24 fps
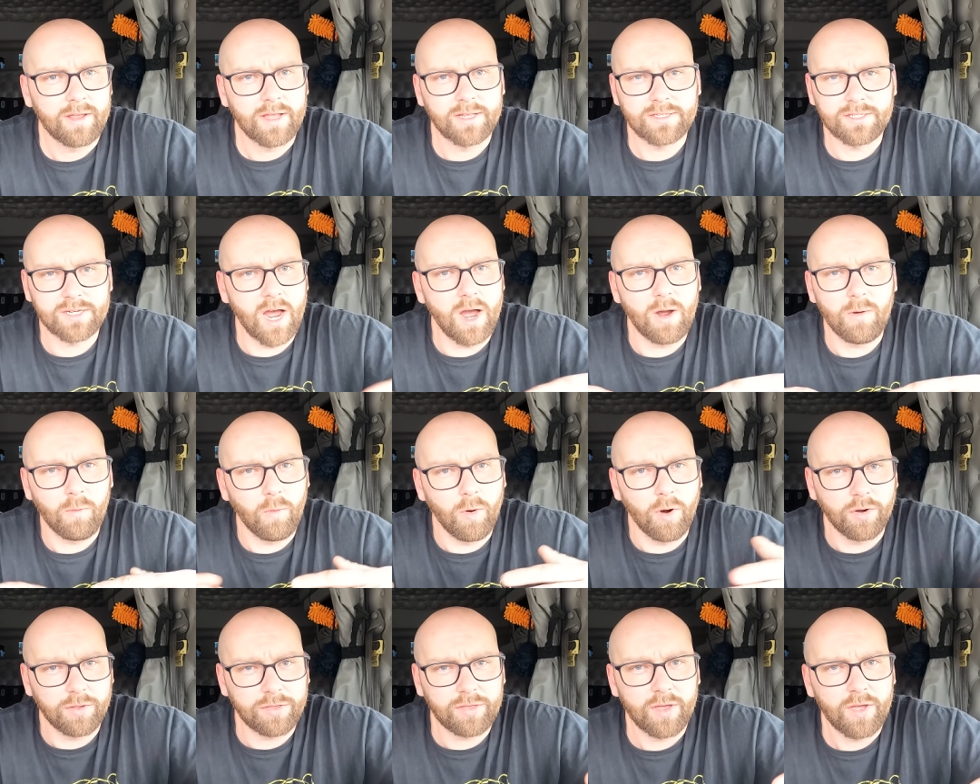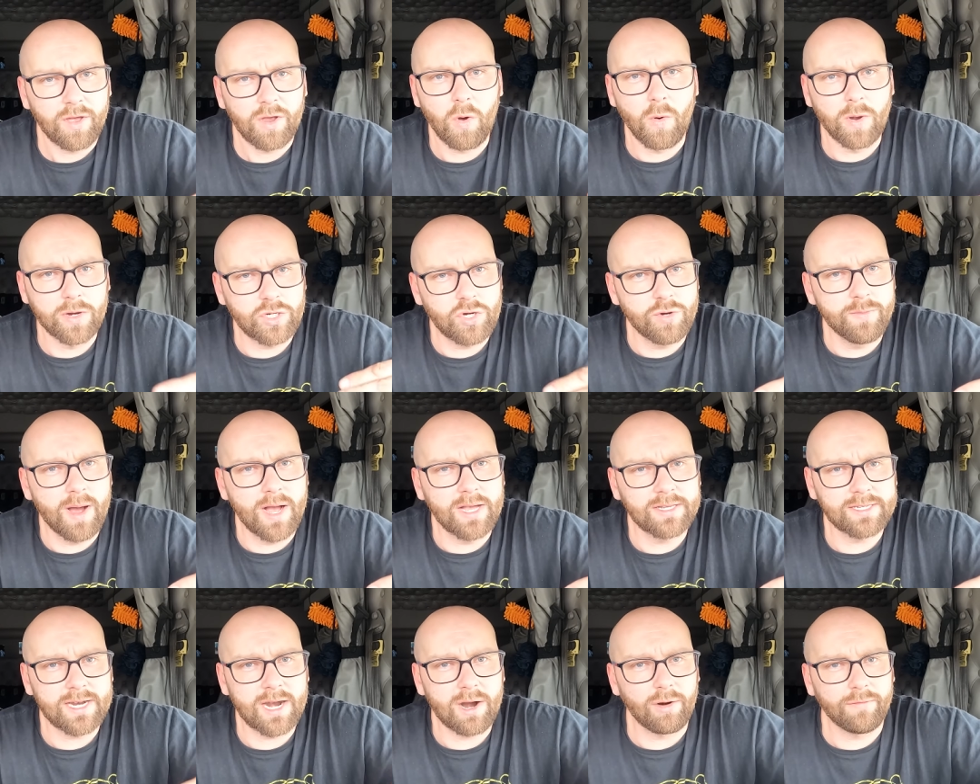It's not worth going two
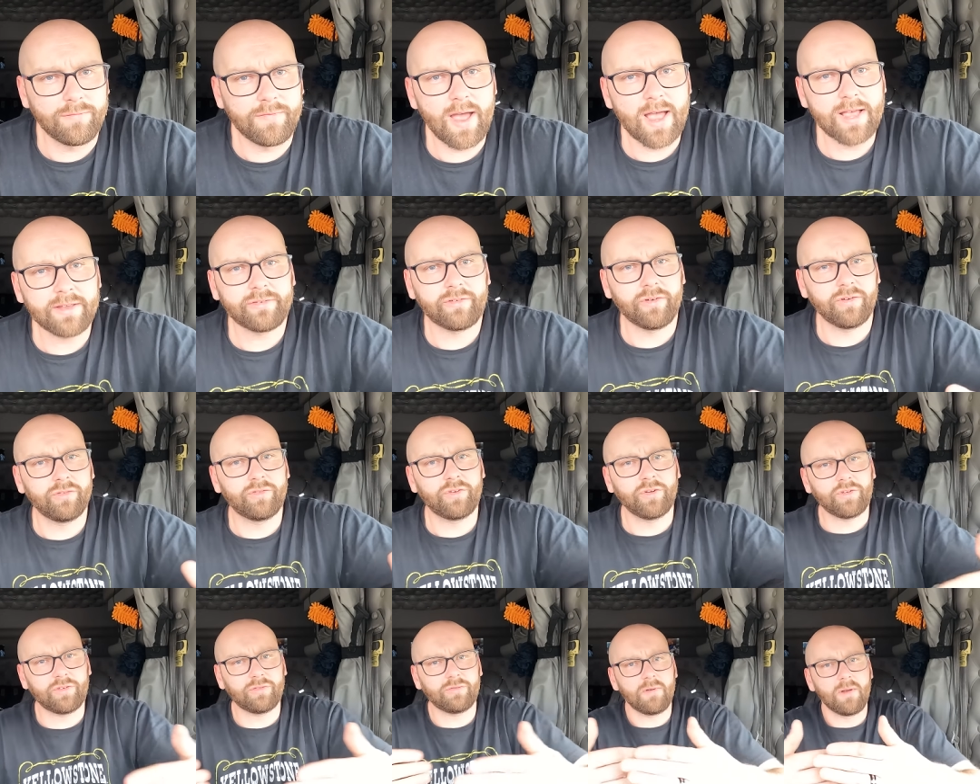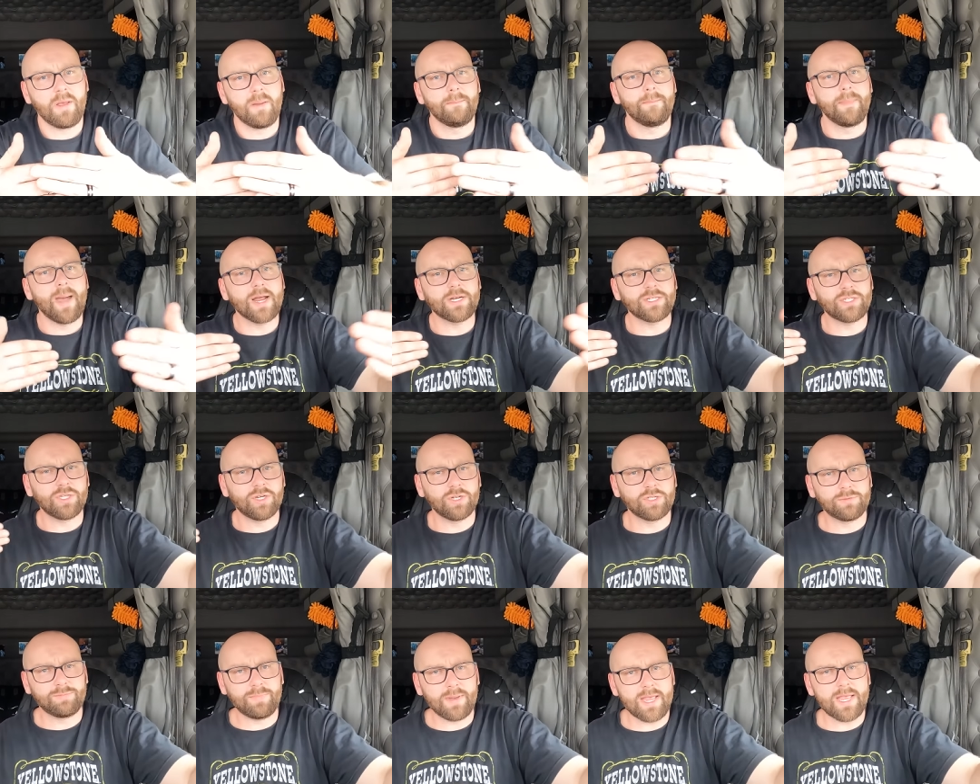miles an hour faster. Just match
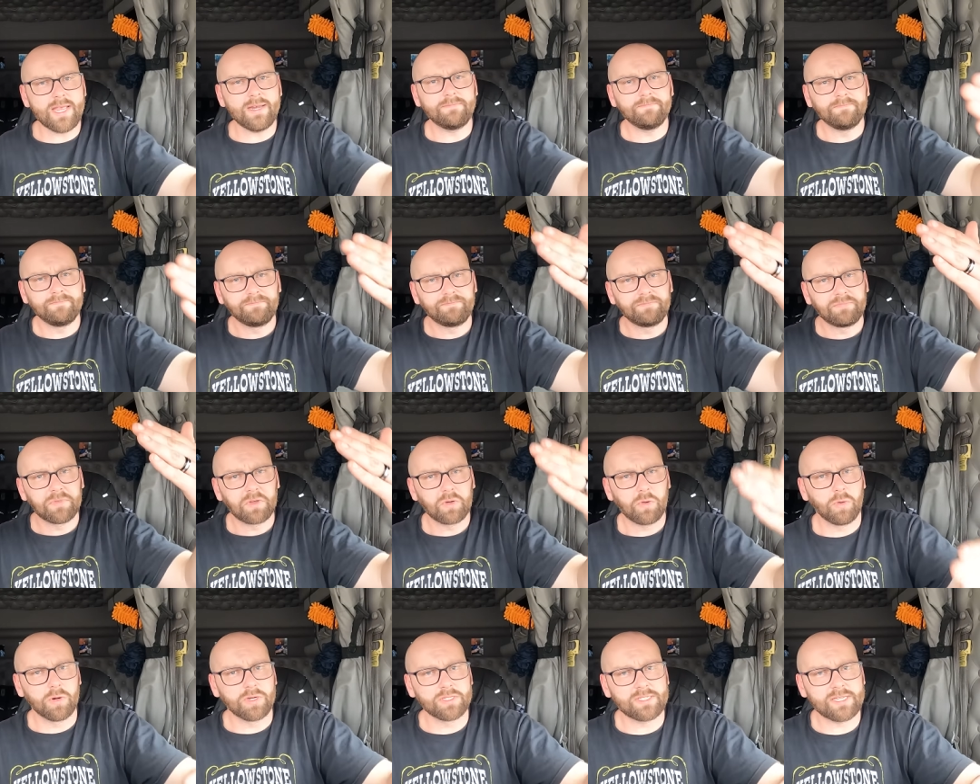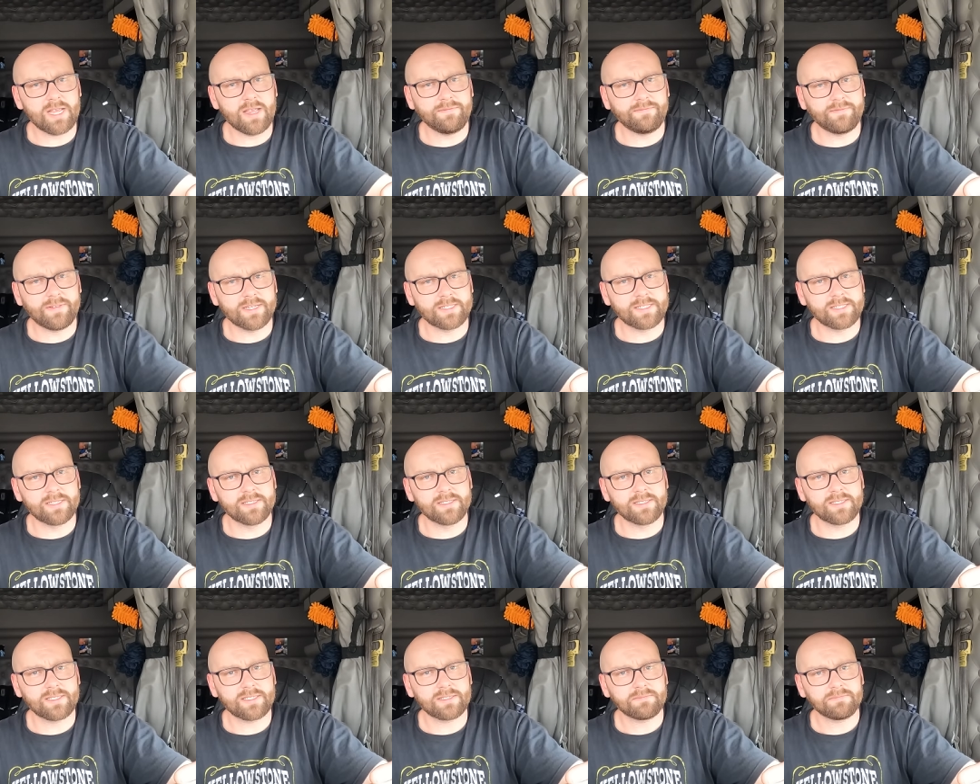their speed, go to safe
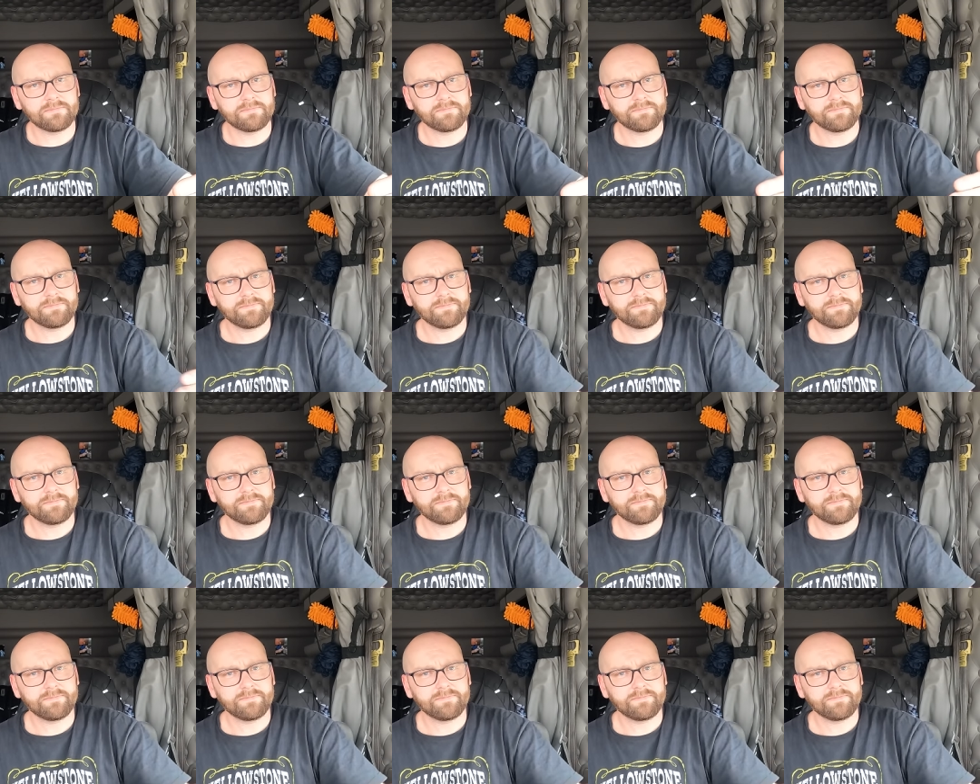distance.